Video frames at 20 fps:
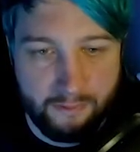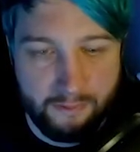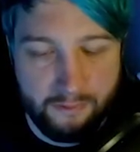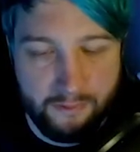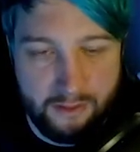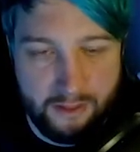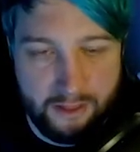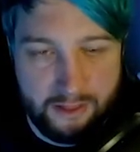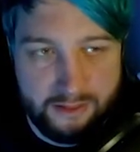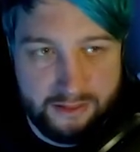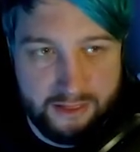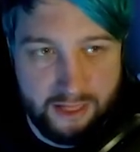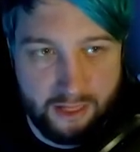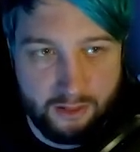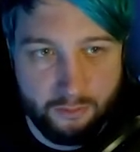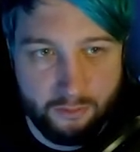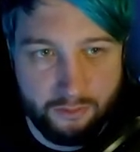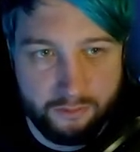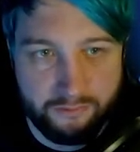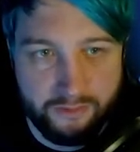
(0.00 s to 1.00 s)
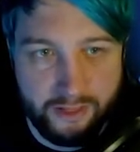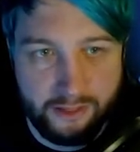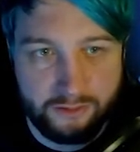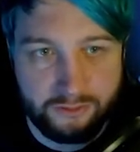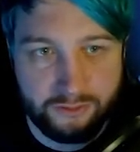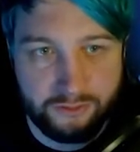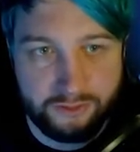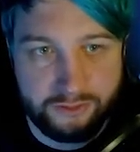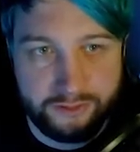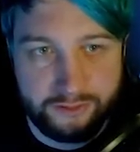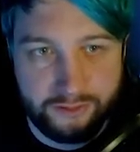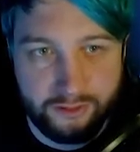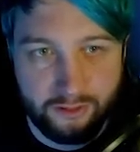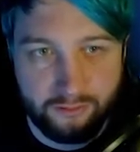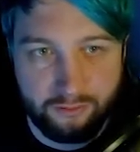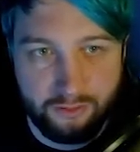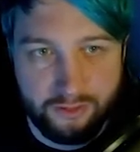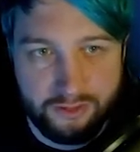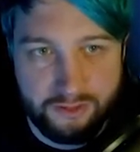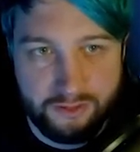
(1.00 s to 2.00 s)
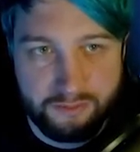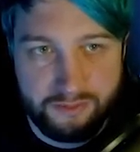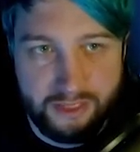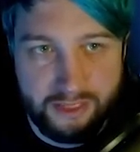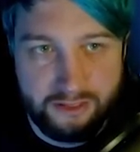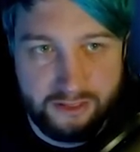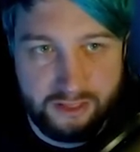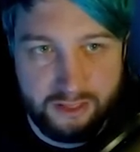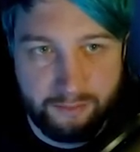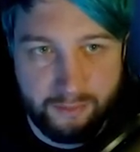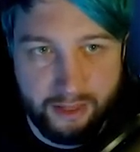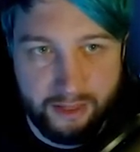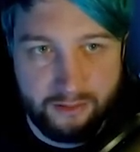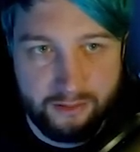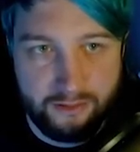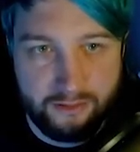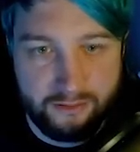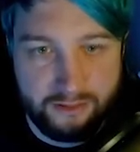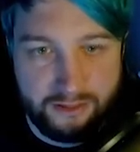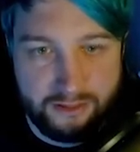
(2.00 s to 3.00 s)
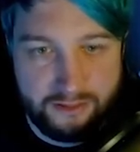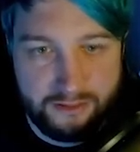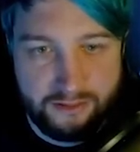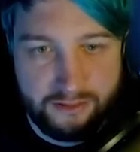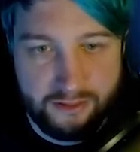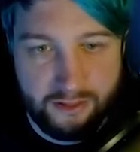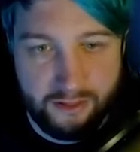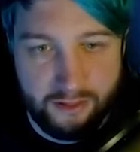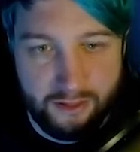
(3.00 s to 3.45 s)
the Tech 1 factory. I've got a substantial amount of units.